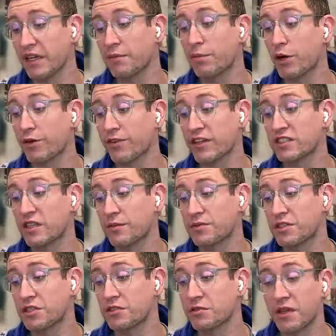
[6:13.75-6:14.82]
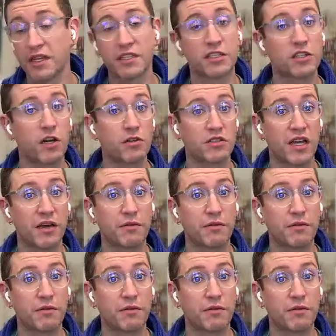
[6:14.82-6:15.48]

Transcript: a perfect substitute into Cote,